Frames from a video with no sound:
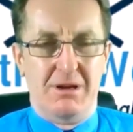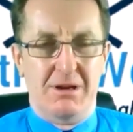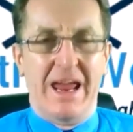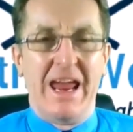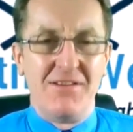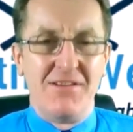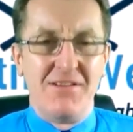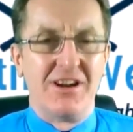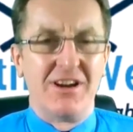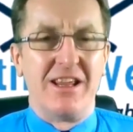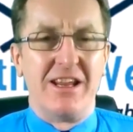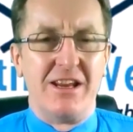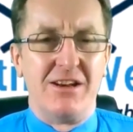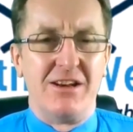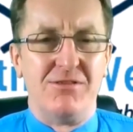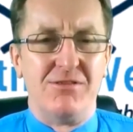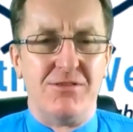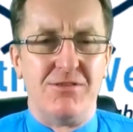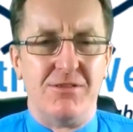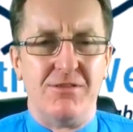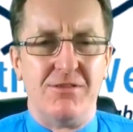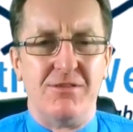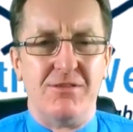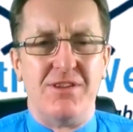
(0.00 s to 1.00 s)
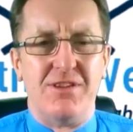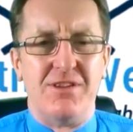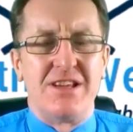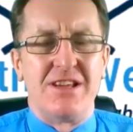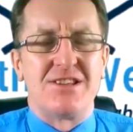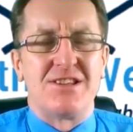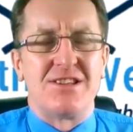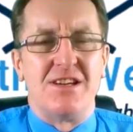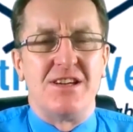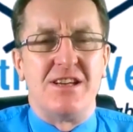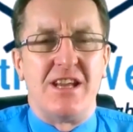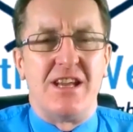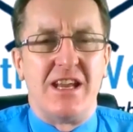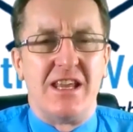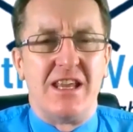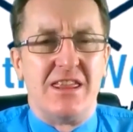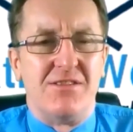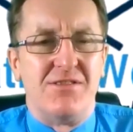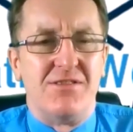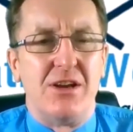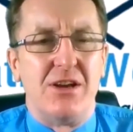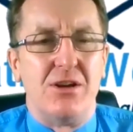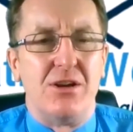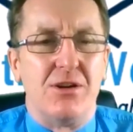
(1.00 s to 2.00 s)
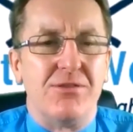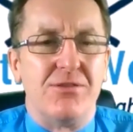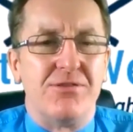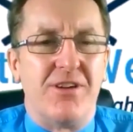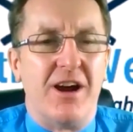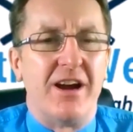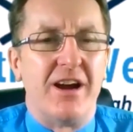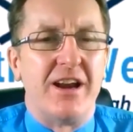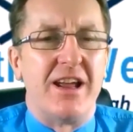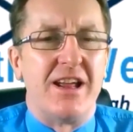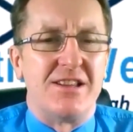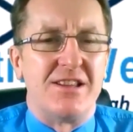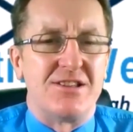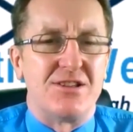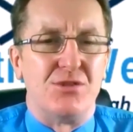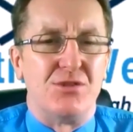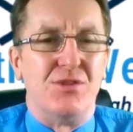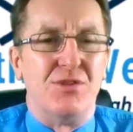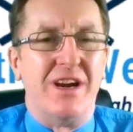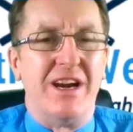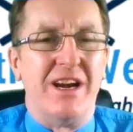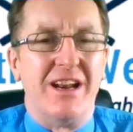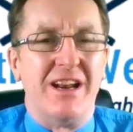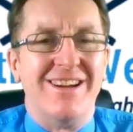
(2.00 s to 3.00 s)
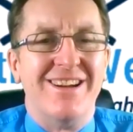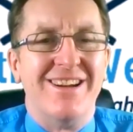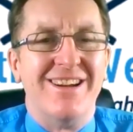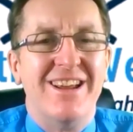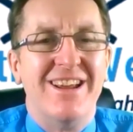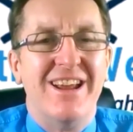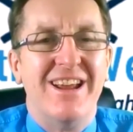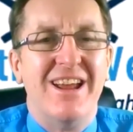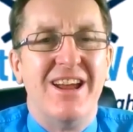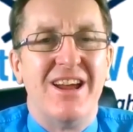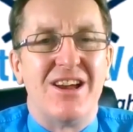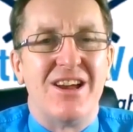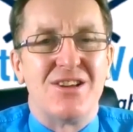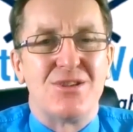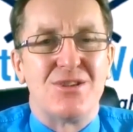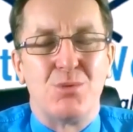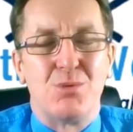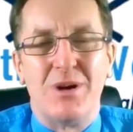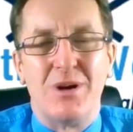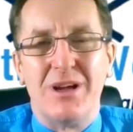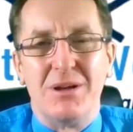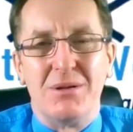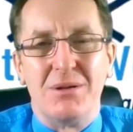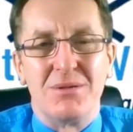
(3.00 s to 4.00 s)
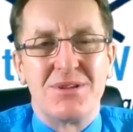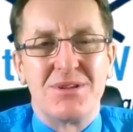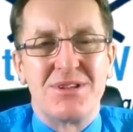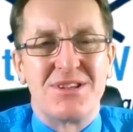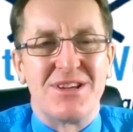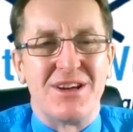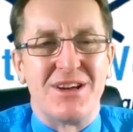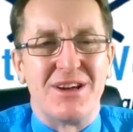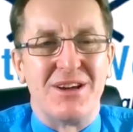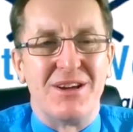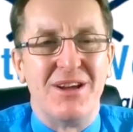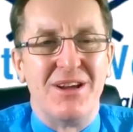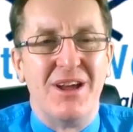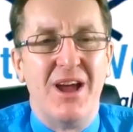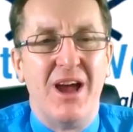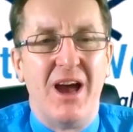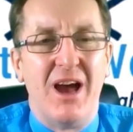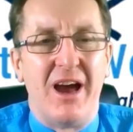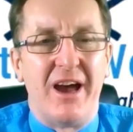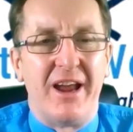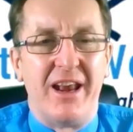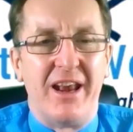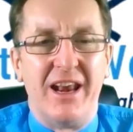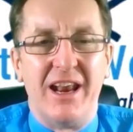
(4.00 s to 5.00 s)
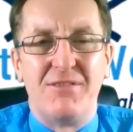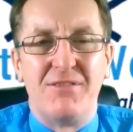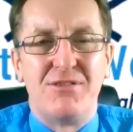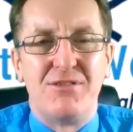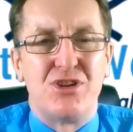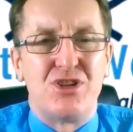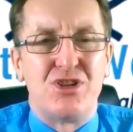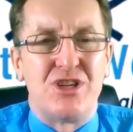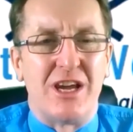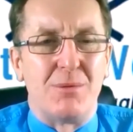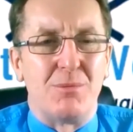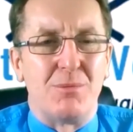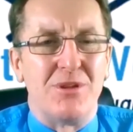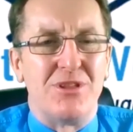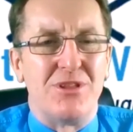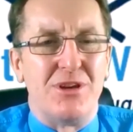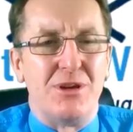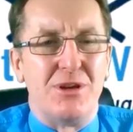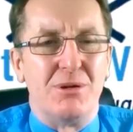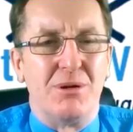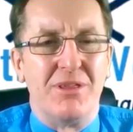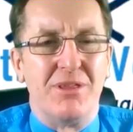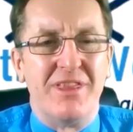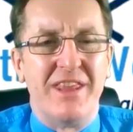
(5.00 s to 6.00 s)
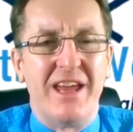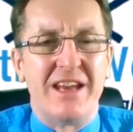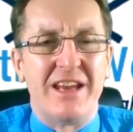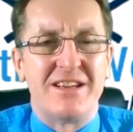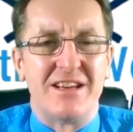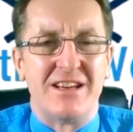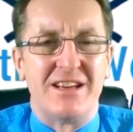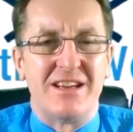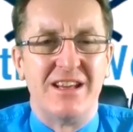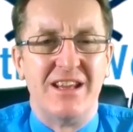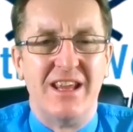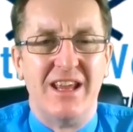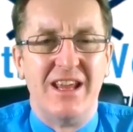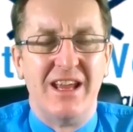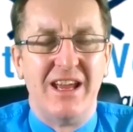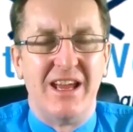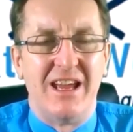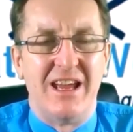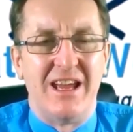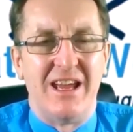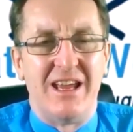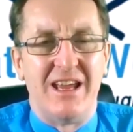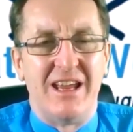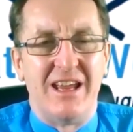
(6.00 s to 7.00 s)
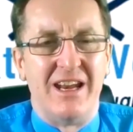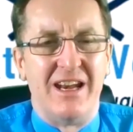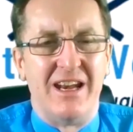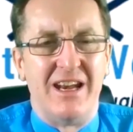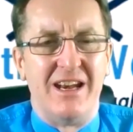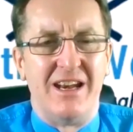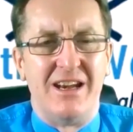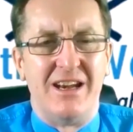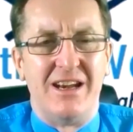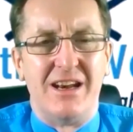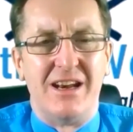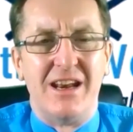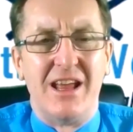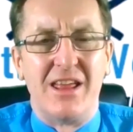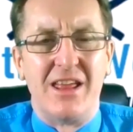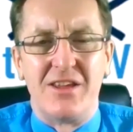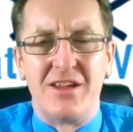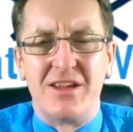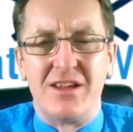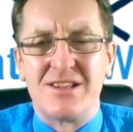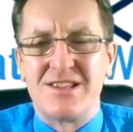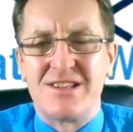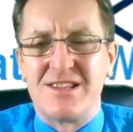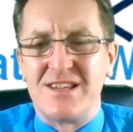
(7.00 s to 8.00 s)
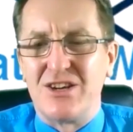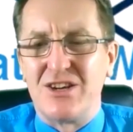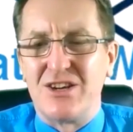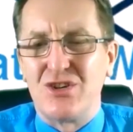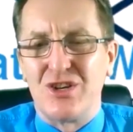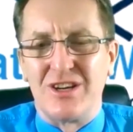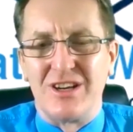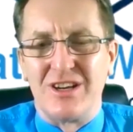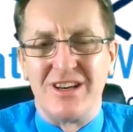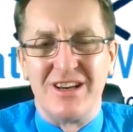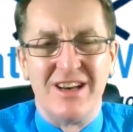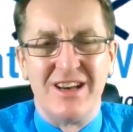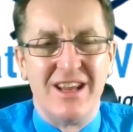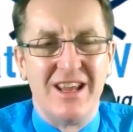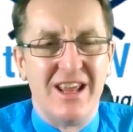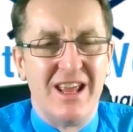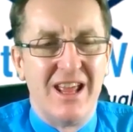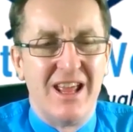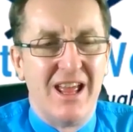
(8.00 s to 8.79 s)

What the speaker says: heavily invested in the vendor finance arena as well. So I'd love to chat with you on that in another session.